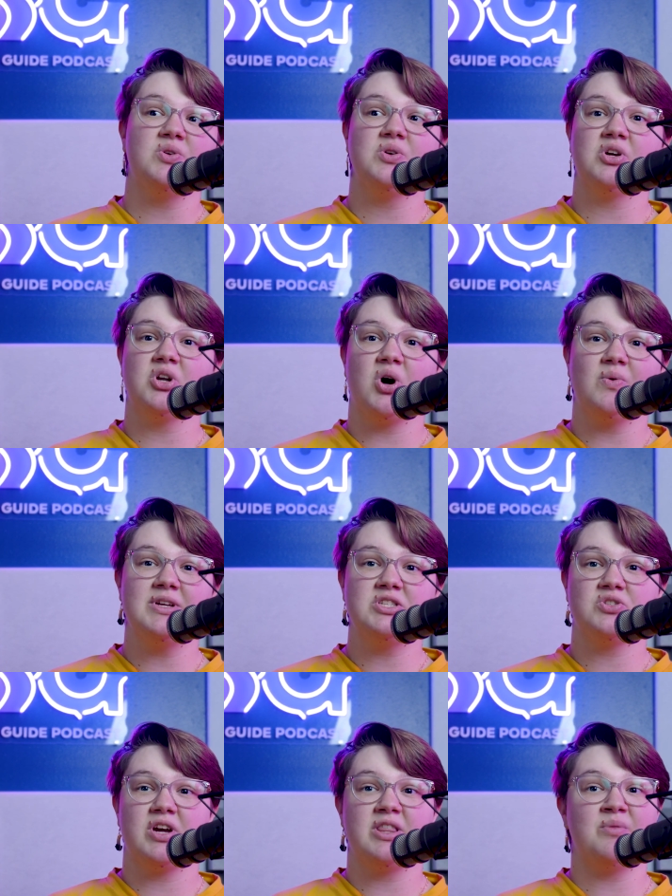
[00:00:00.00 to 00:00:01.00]
so you can
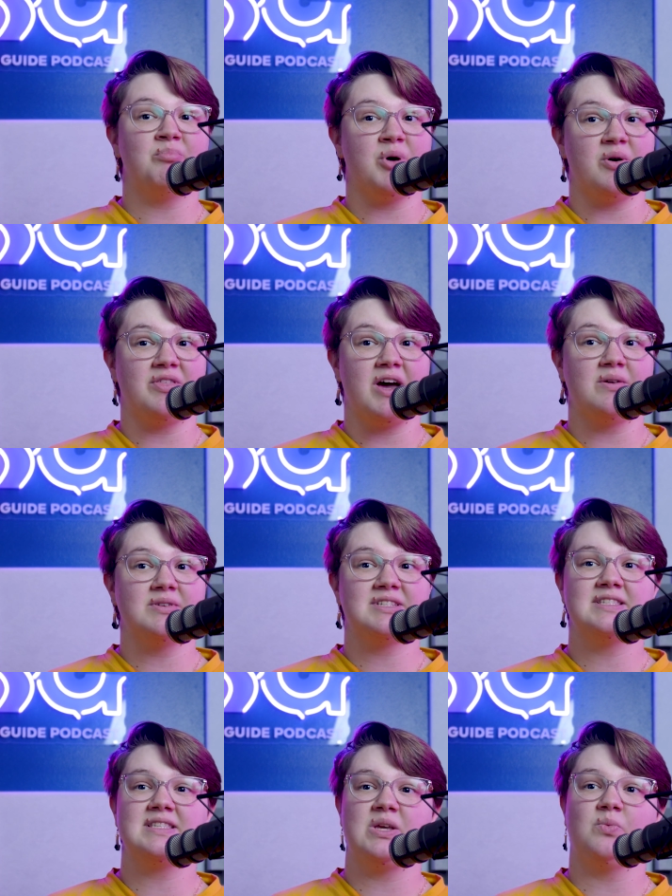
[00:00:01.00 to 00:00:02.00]
always try them both
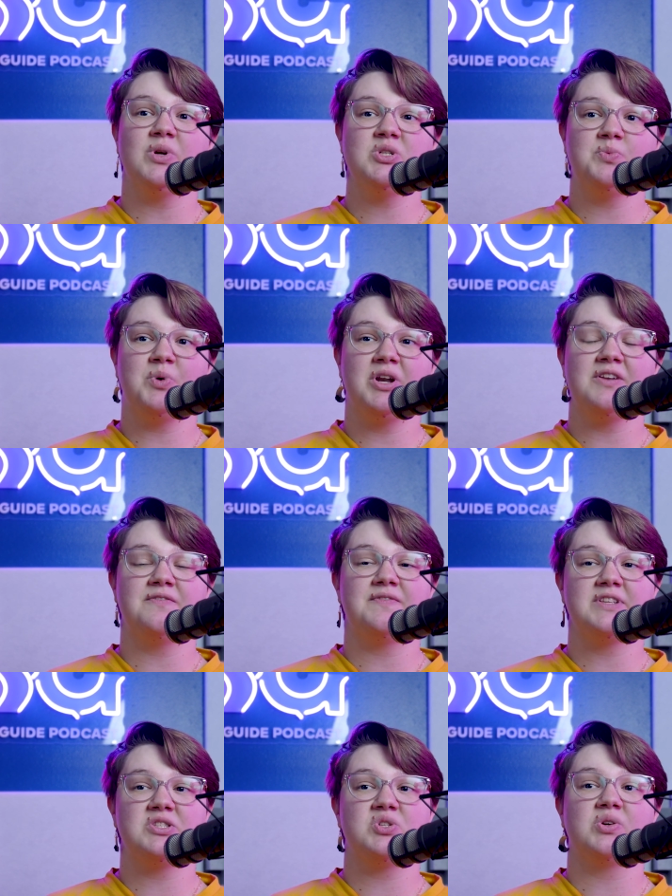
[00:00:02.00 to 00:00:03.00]
out to see which one
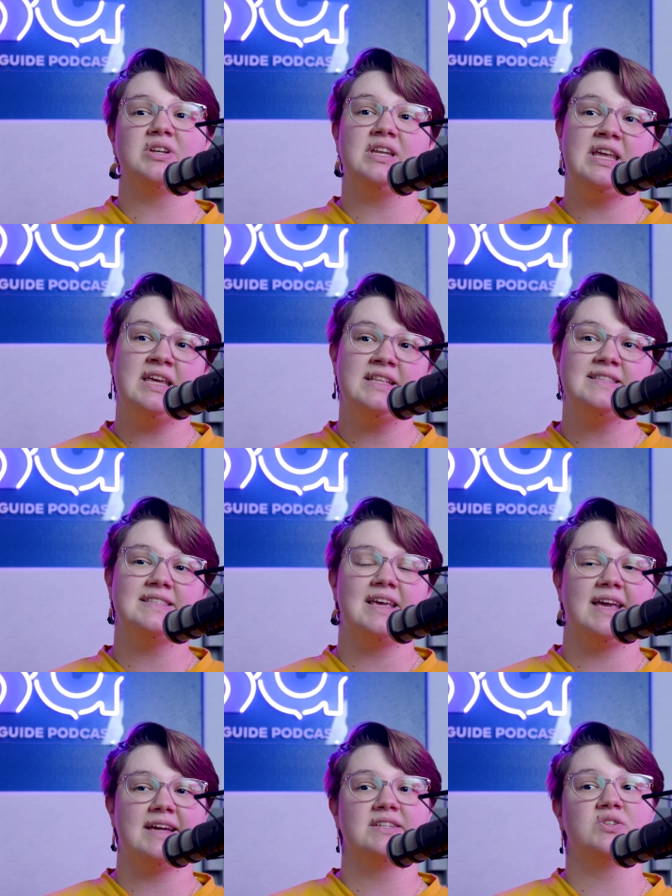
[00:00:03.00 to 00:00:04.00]
fits your
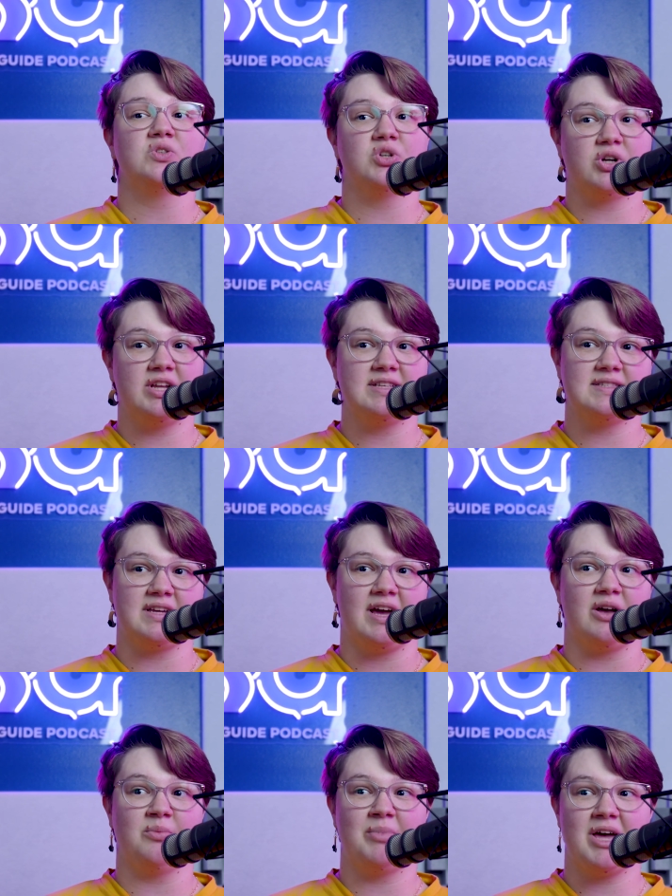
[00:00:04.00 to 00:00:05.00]
needs and learning
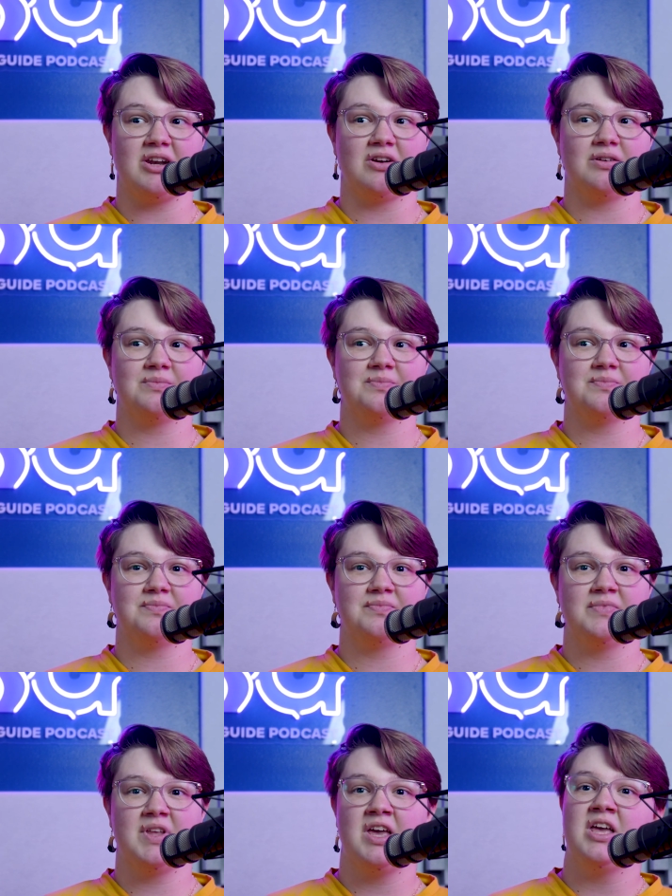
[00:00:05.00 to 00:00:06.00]
style better.
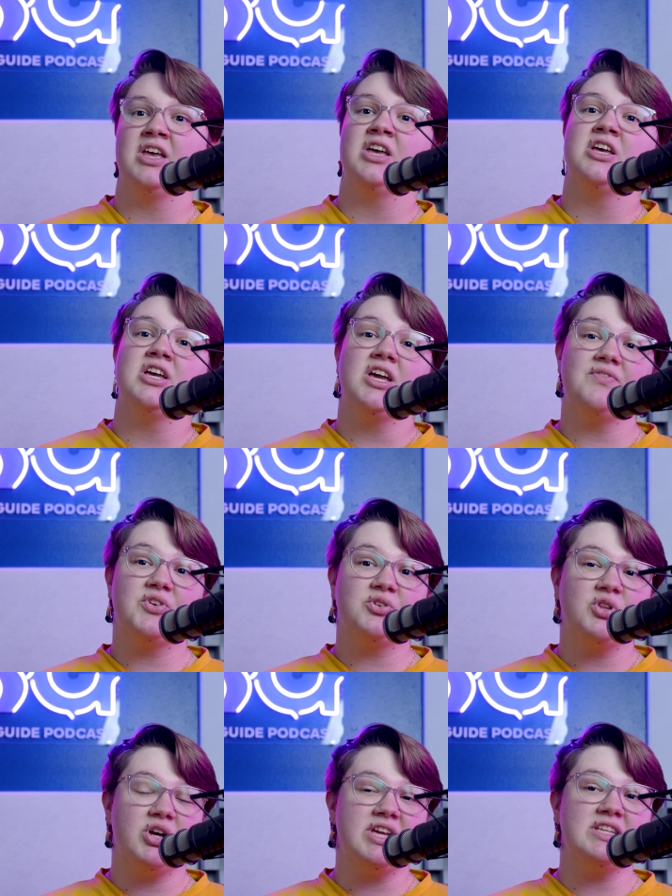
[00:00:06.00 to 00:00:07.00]
If
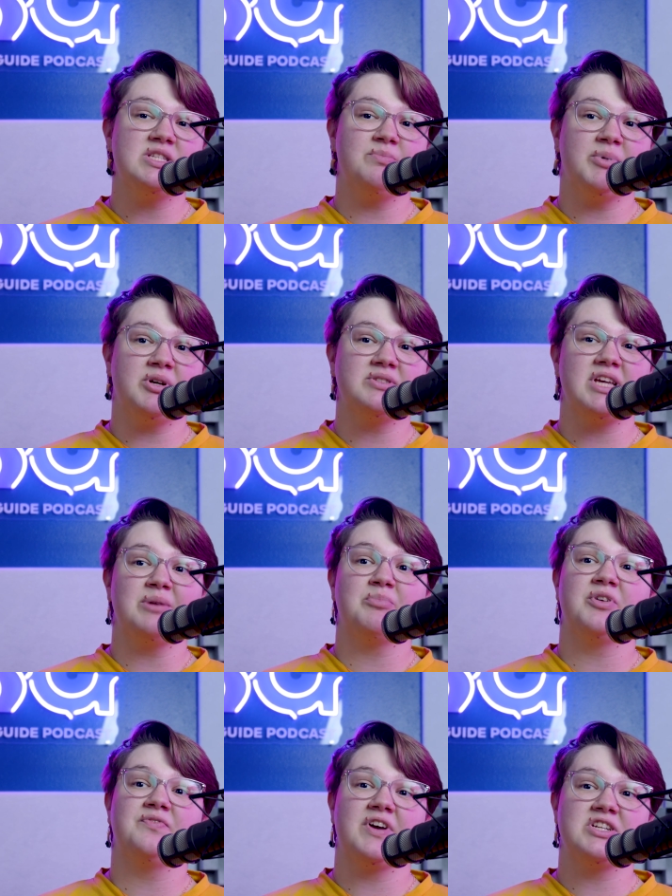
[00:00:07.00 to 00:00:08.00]
you're looking to build
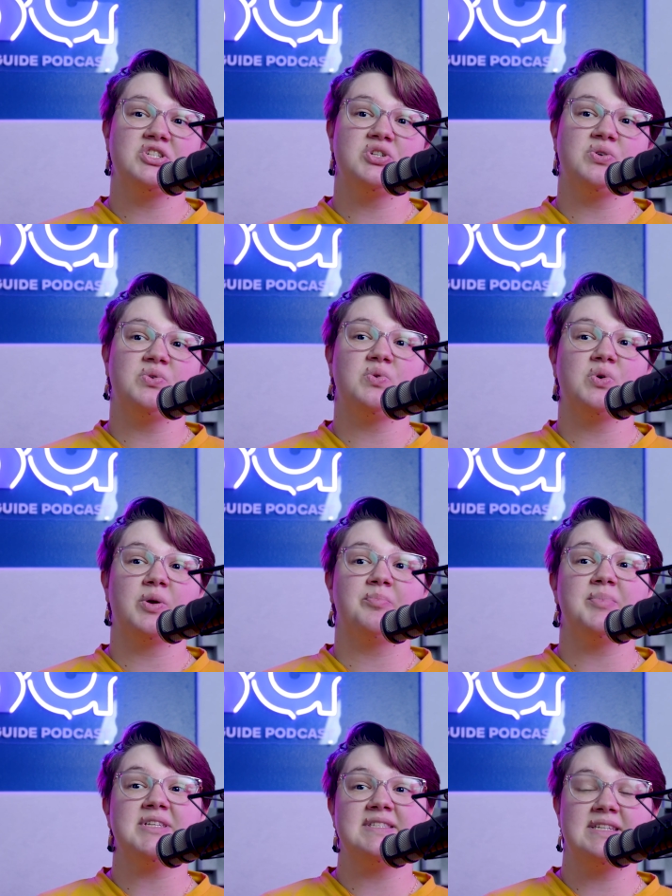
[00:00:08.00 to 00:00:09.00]
a professional
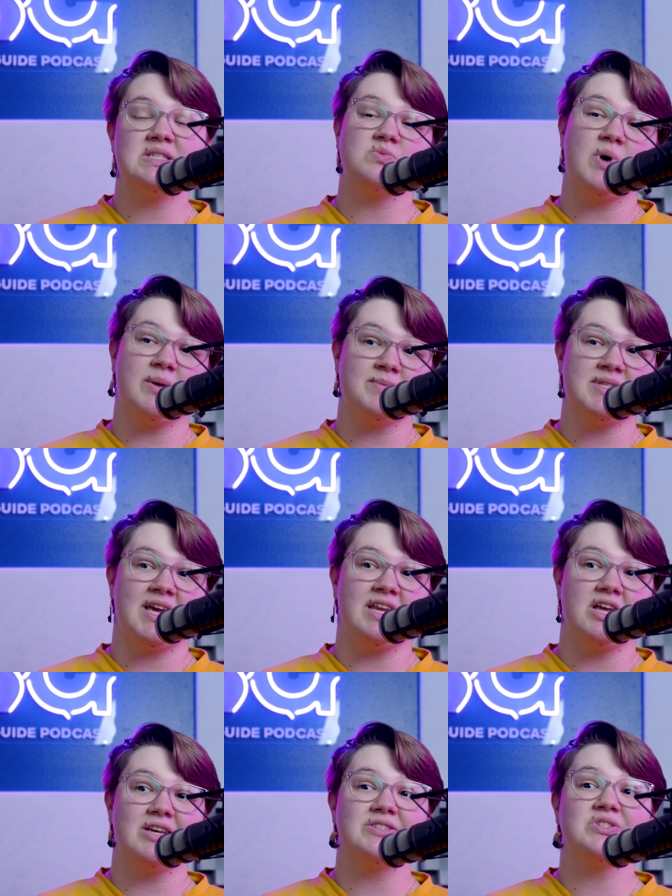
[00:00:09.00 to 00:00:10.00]
or business
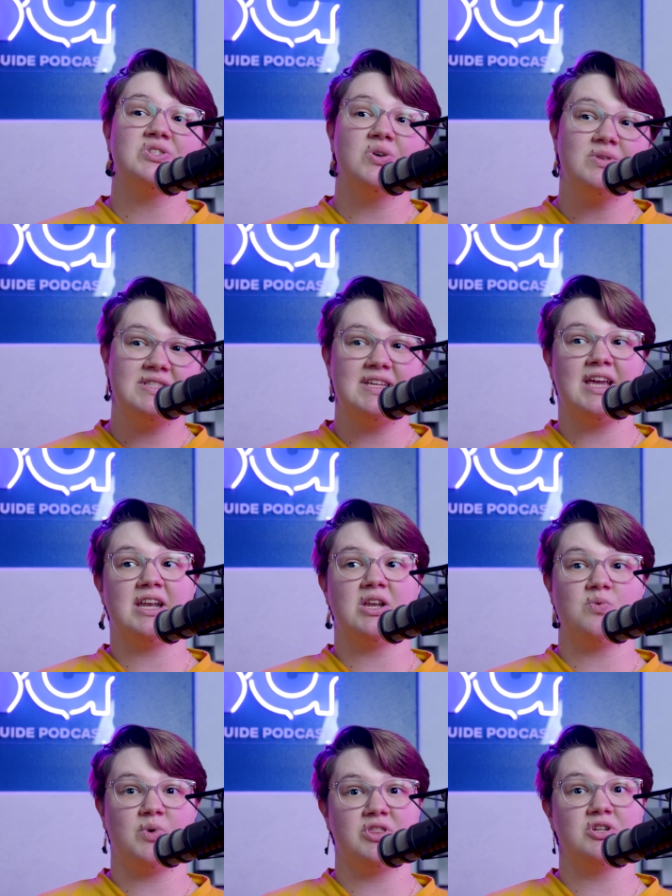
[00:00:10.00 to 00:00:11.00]
website
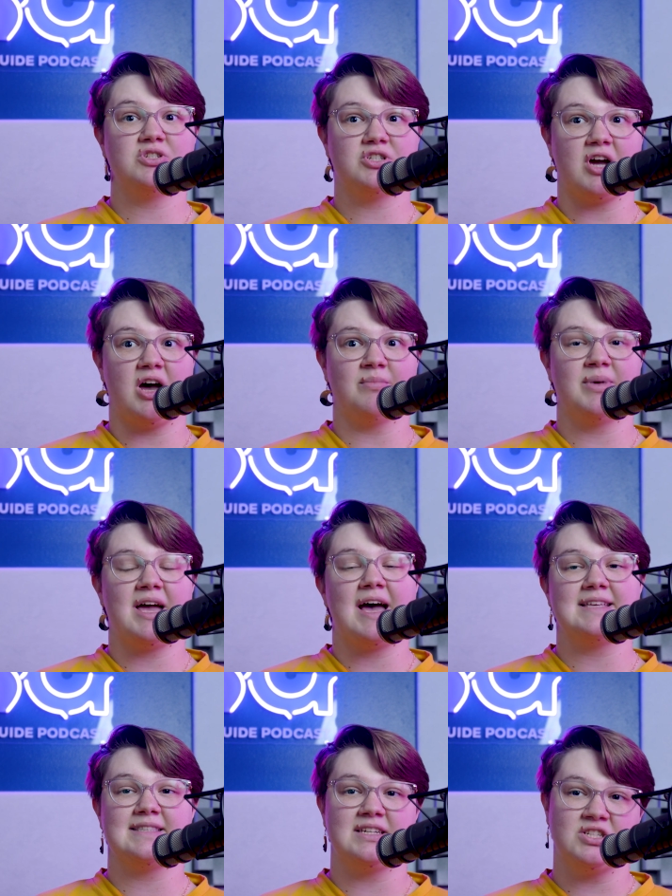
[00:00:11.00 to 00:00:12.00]
associated with your job
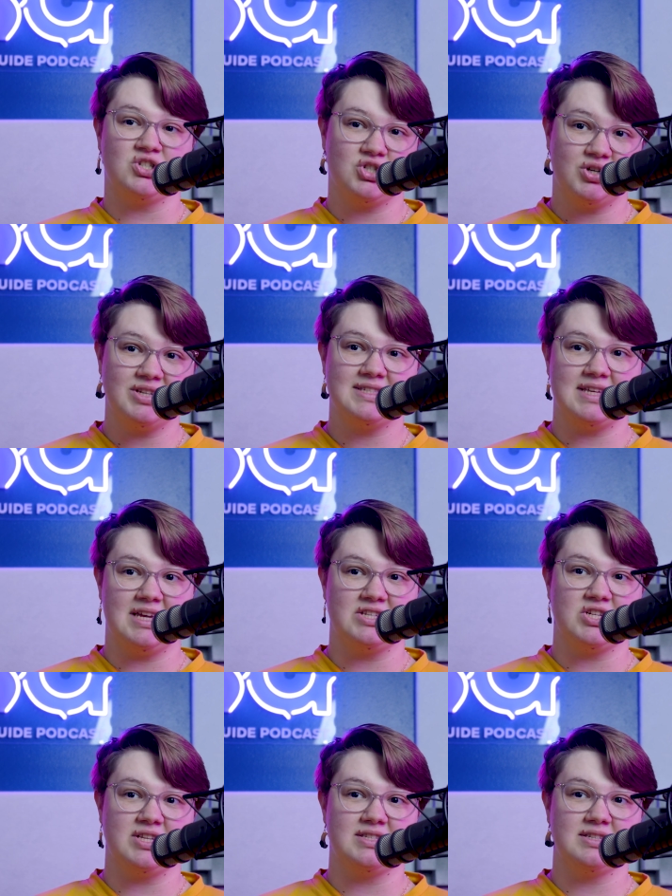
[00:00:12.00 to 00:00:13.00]
as an insurance
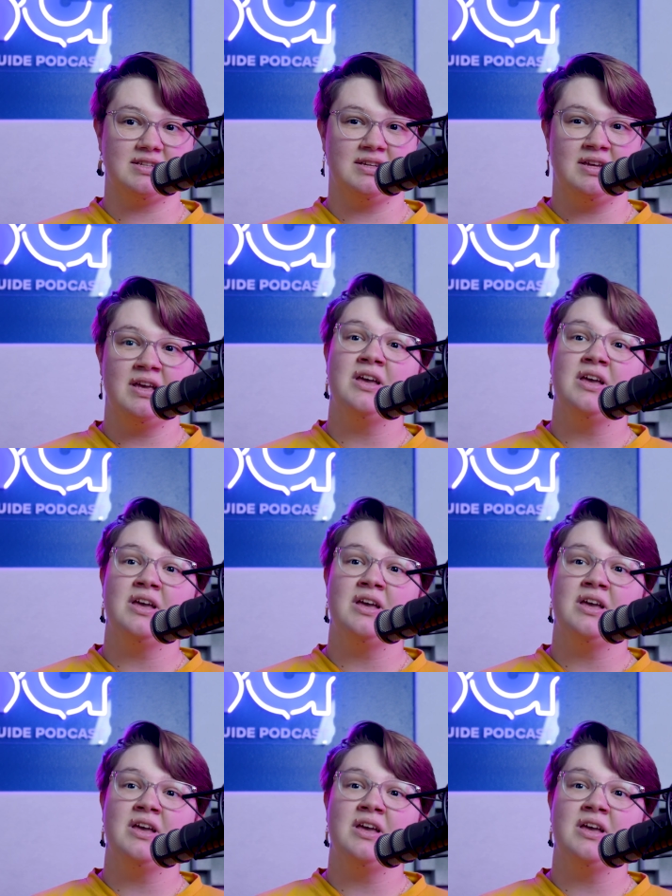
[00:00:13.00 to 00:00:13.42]
agent,